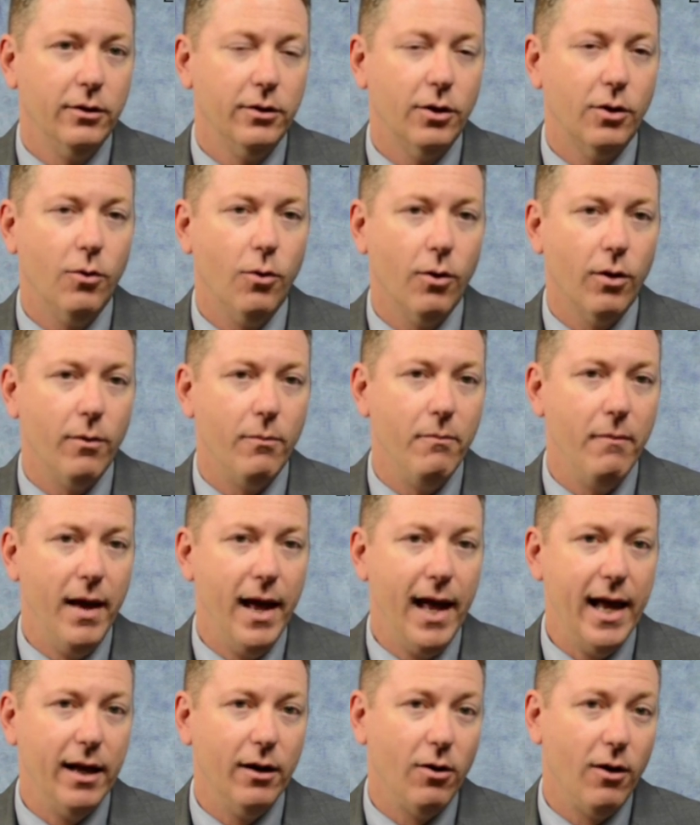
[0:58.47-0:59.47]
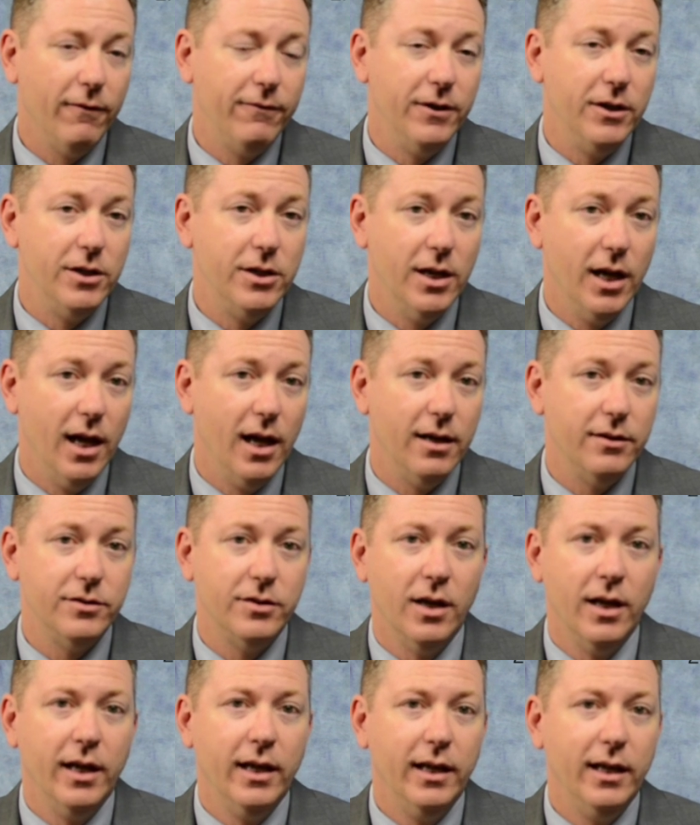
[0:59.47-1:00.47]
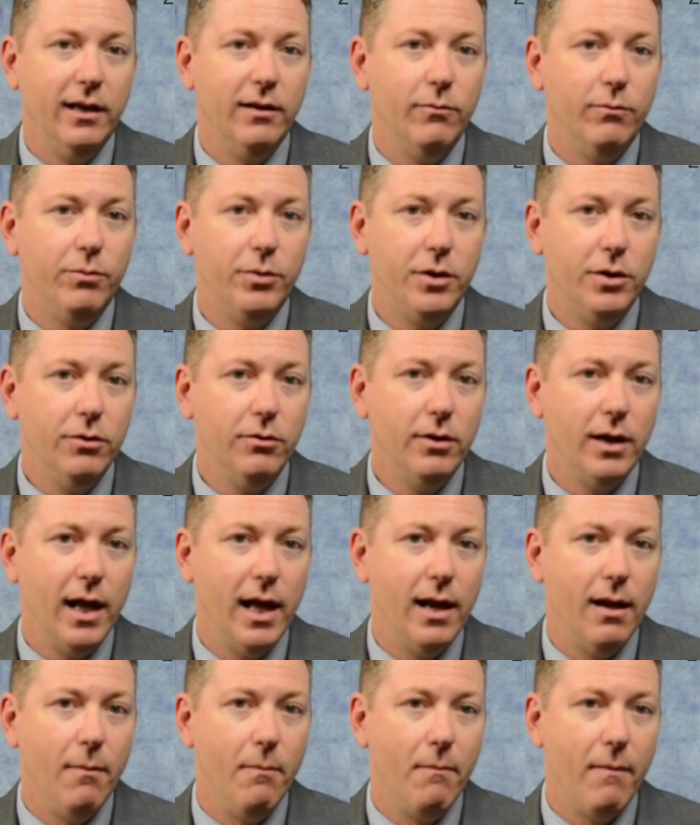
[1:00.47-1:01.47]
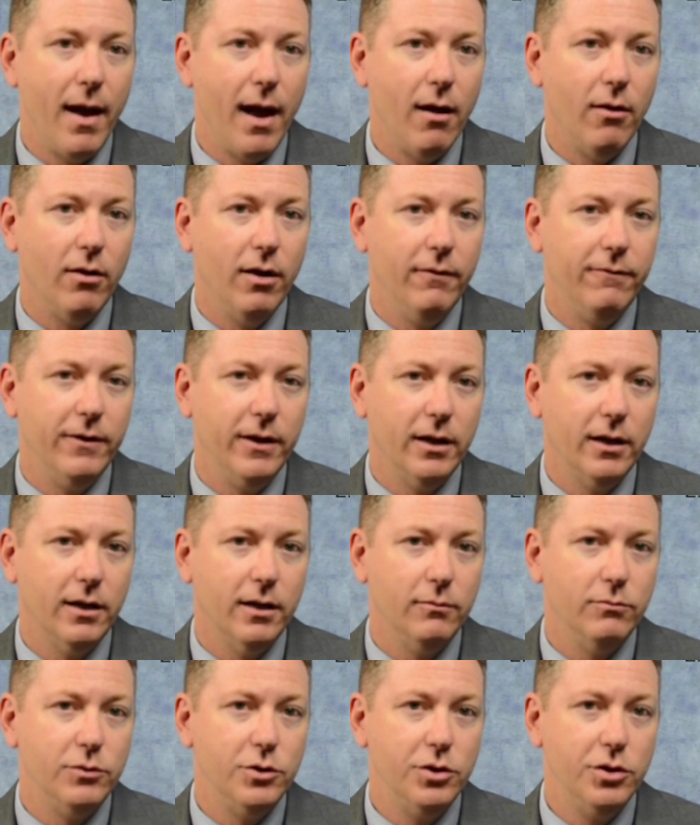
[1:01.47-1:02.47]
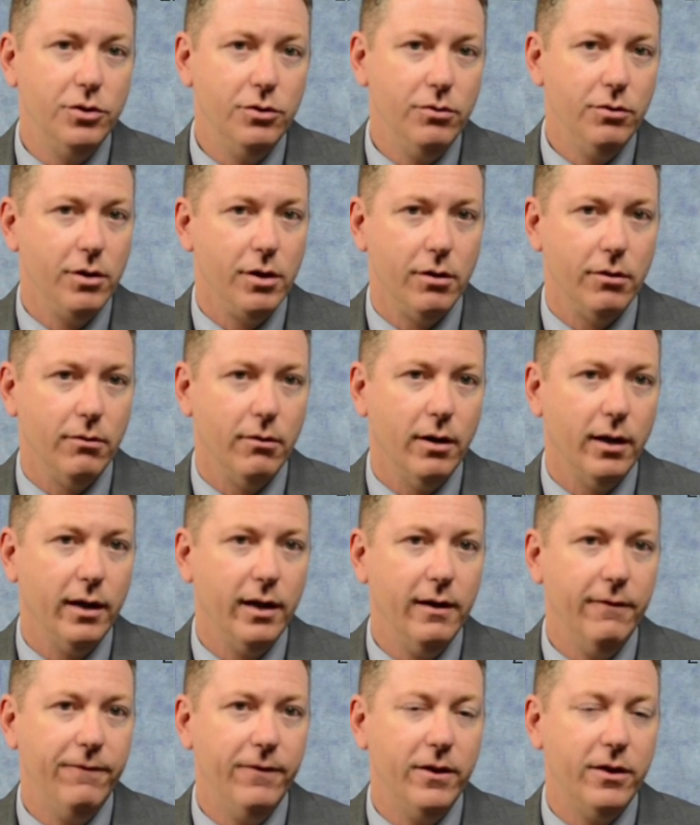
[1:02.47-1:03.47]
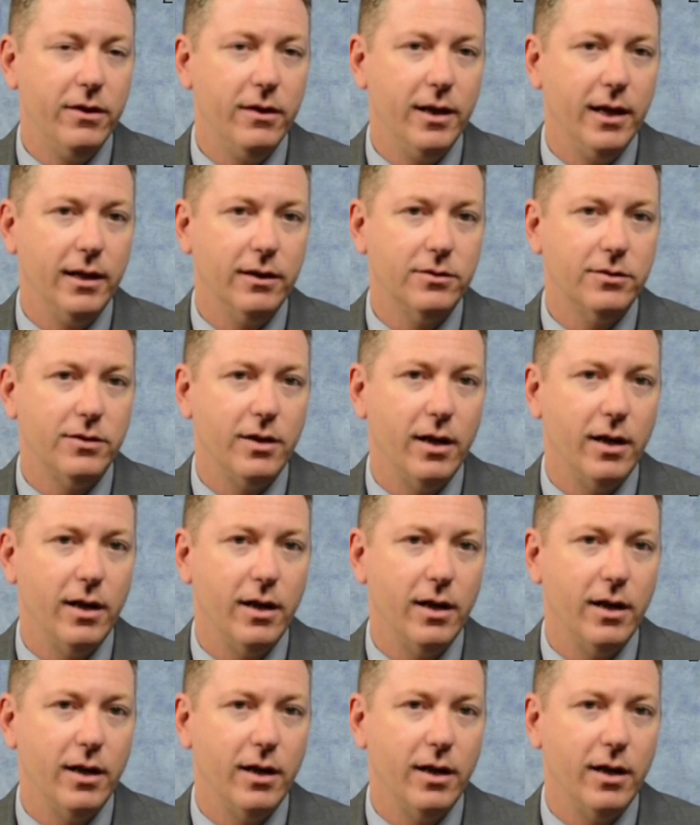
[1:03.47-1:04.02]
The court may, and often does, impute an amount of income to you if it thinks